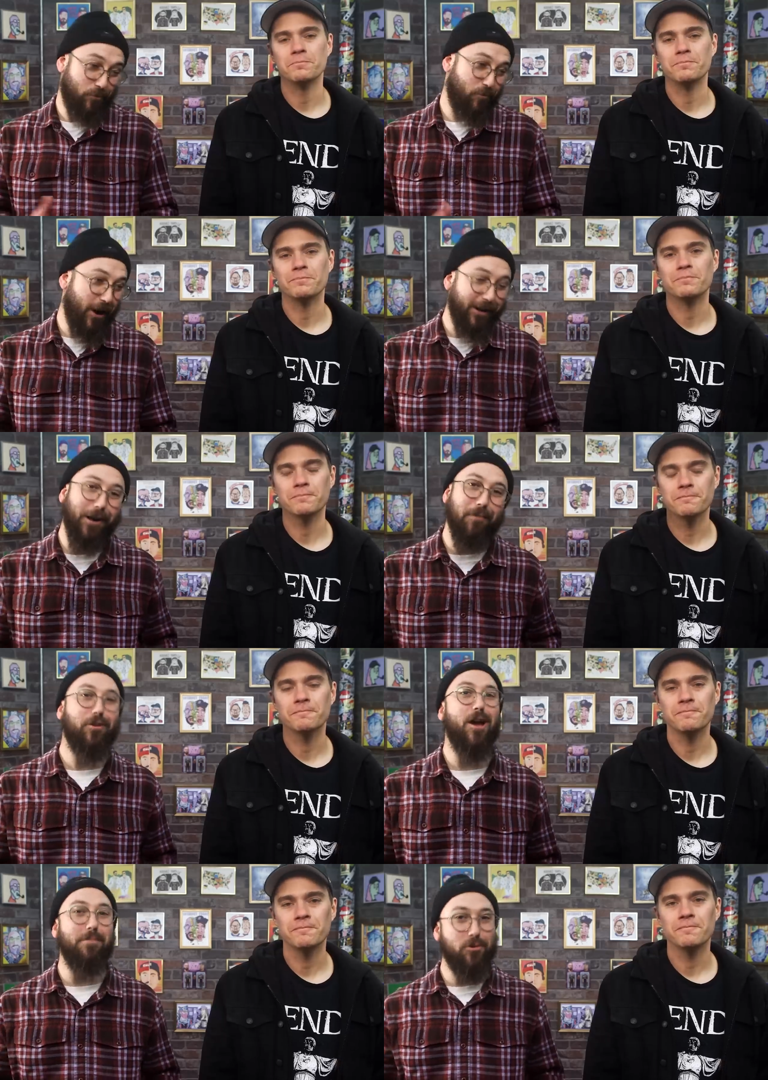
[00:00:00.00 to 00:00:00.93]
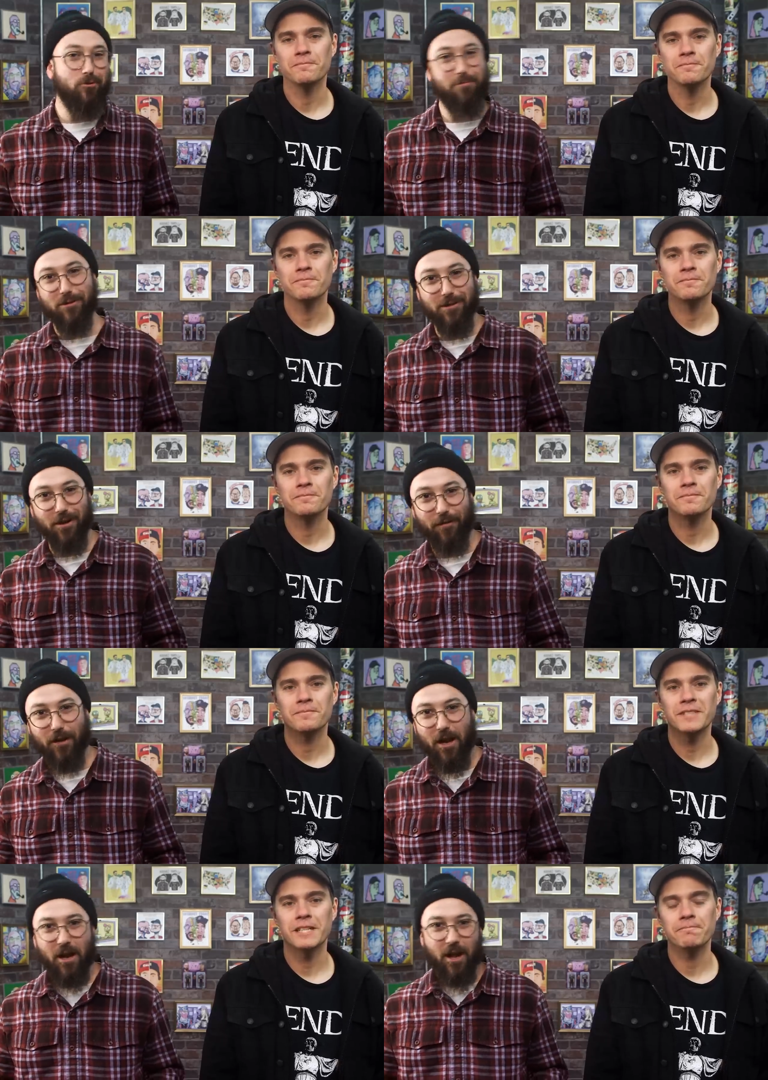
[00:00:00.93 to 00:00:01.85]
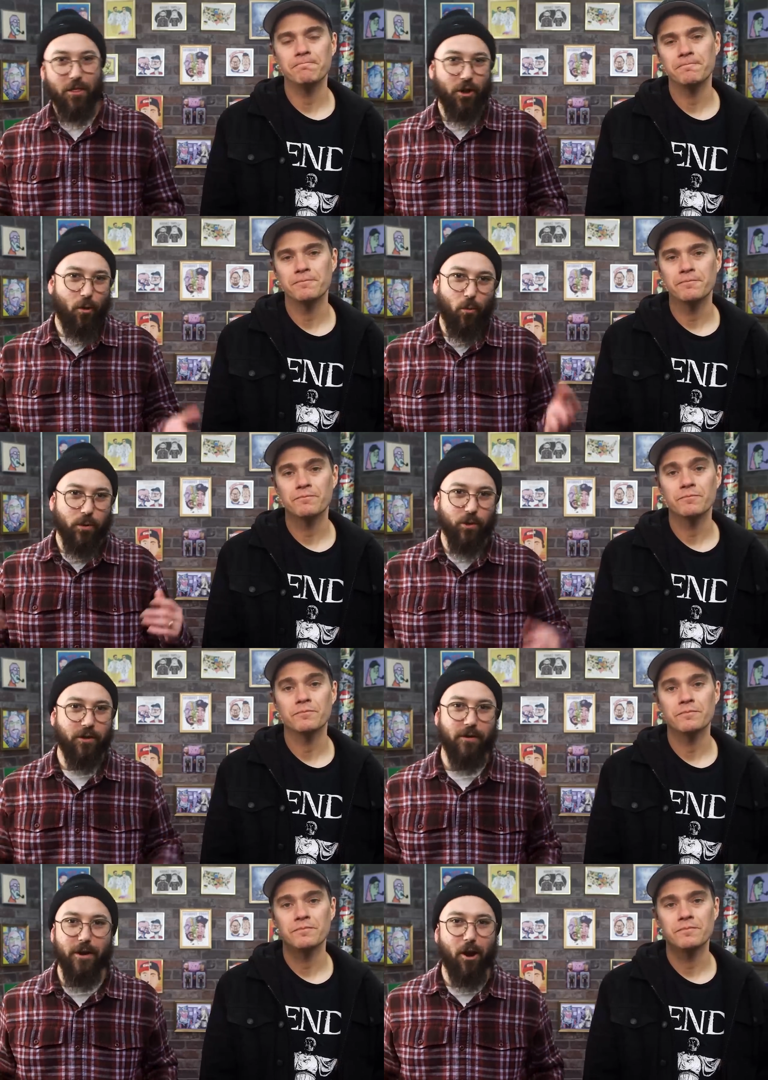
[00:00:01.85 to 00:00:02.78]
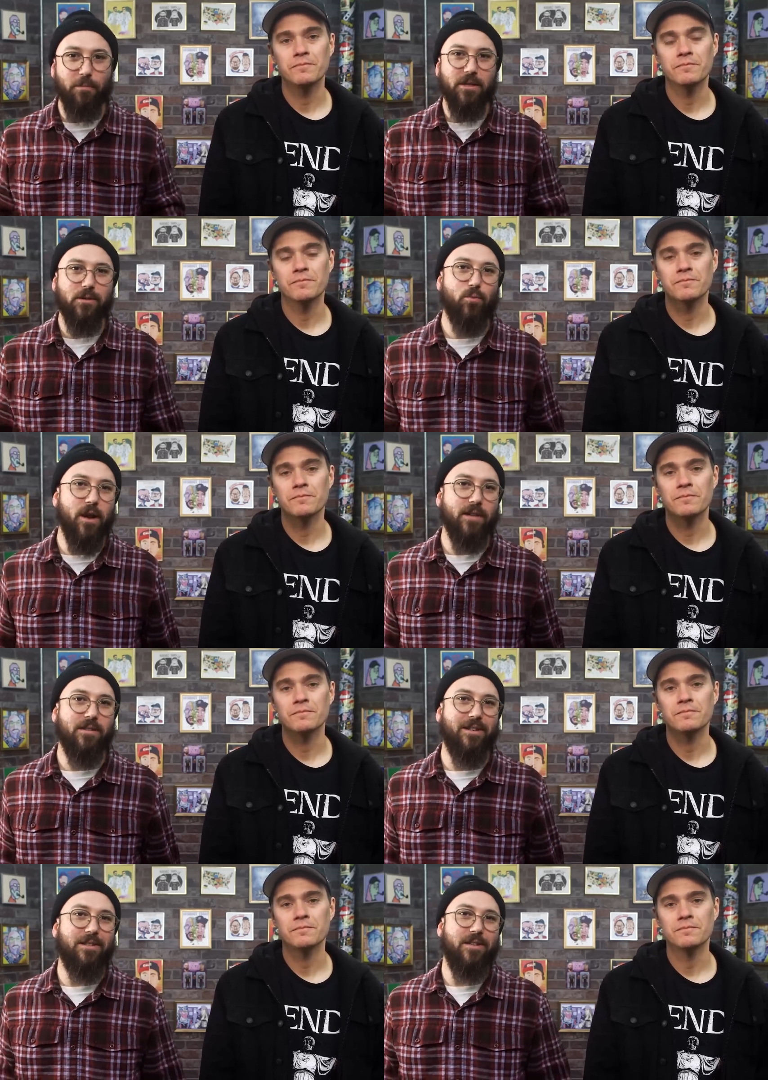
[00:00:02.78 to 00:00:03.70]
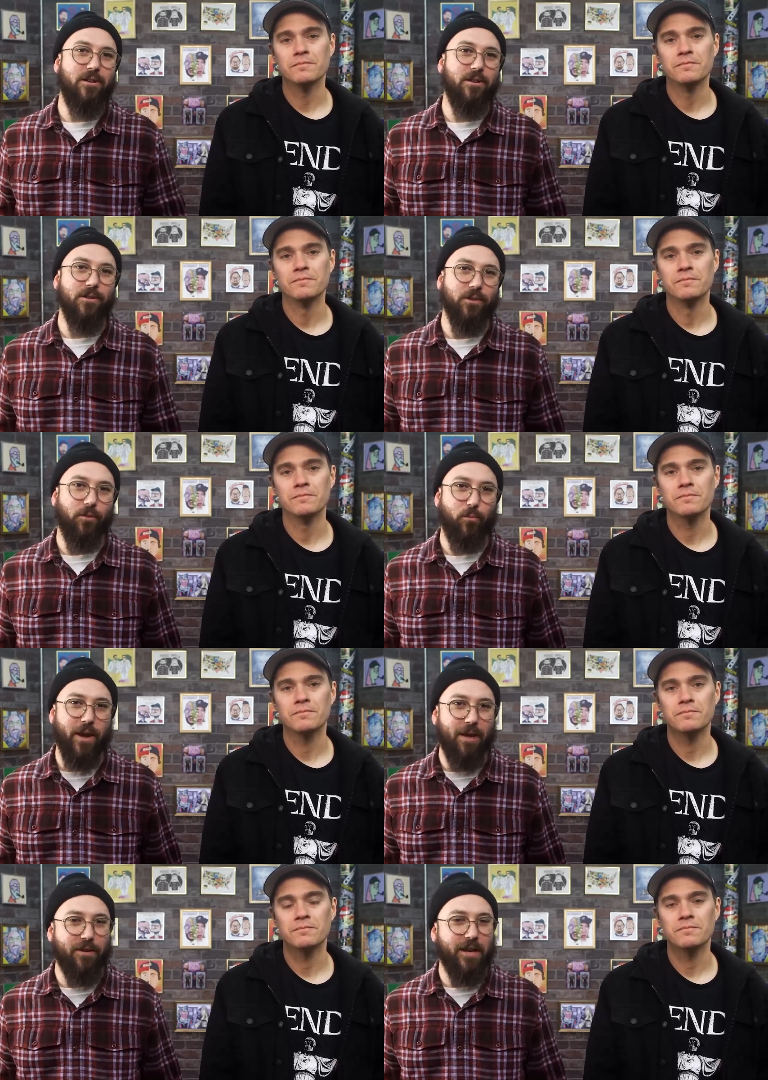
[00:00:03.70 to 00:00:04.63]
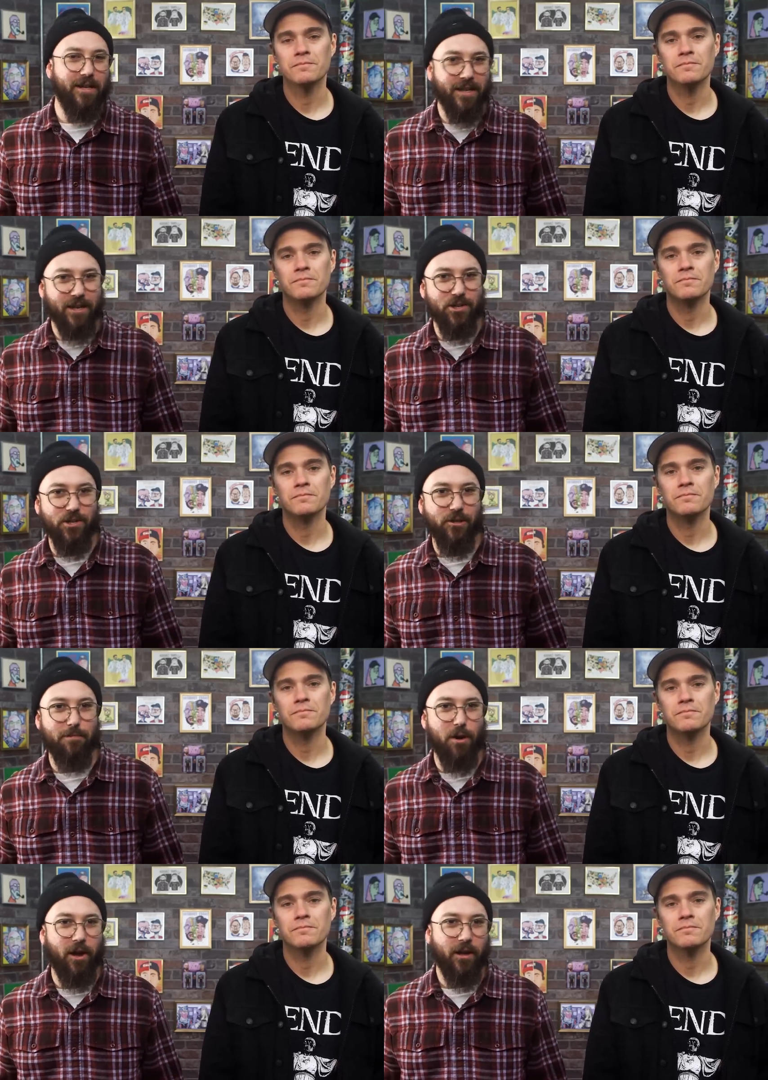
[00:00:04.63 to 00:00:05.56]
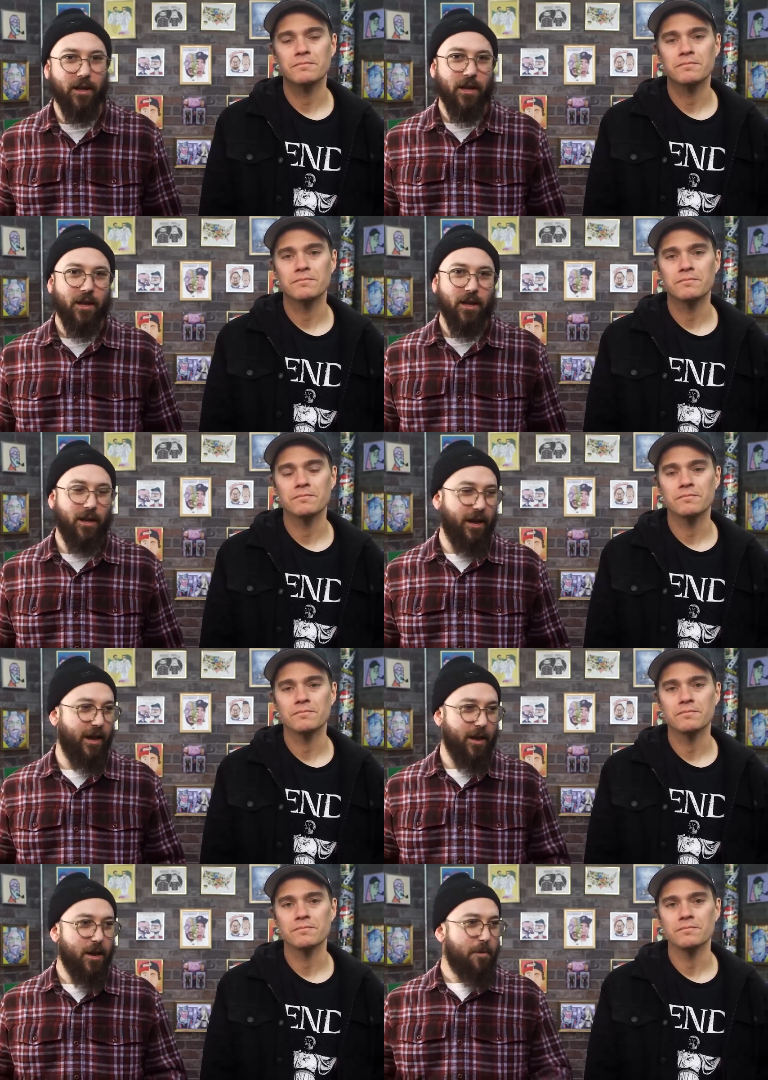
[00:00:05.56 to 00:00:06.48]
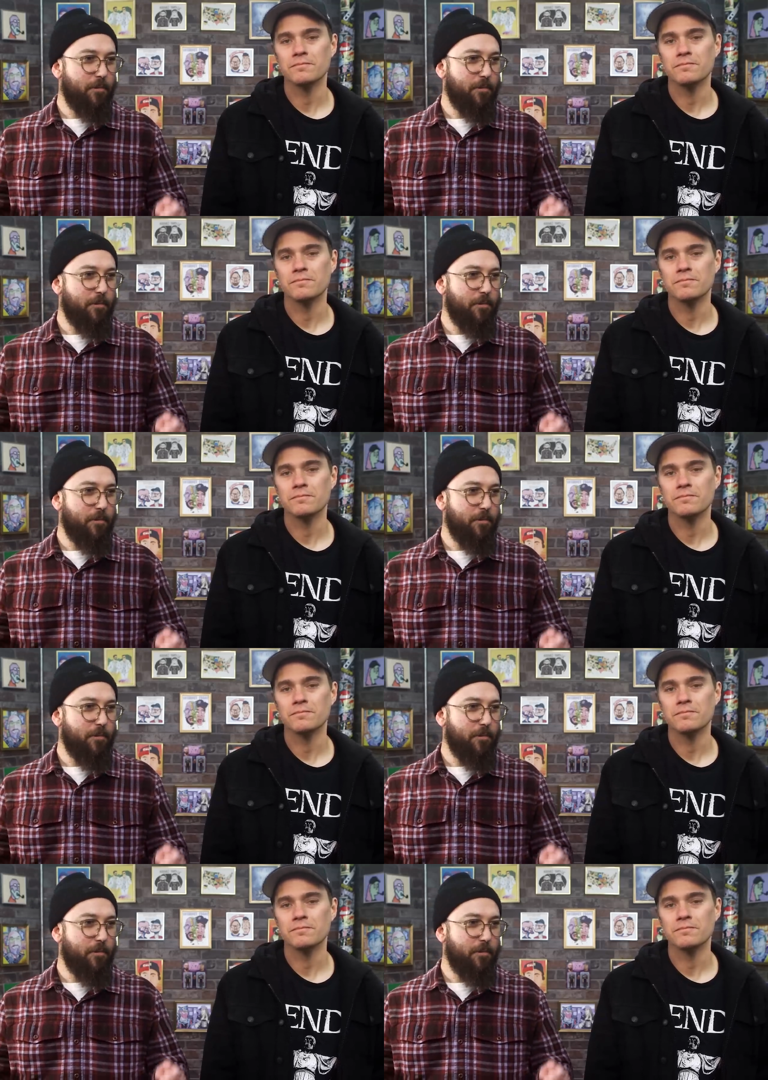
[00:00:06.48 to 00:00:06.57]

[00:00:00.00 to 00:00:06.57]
Speaker 1: the writing of the comic strip itself, yeah. though we wouldn't know because we're not 60 years old. We haven't intentionally bought a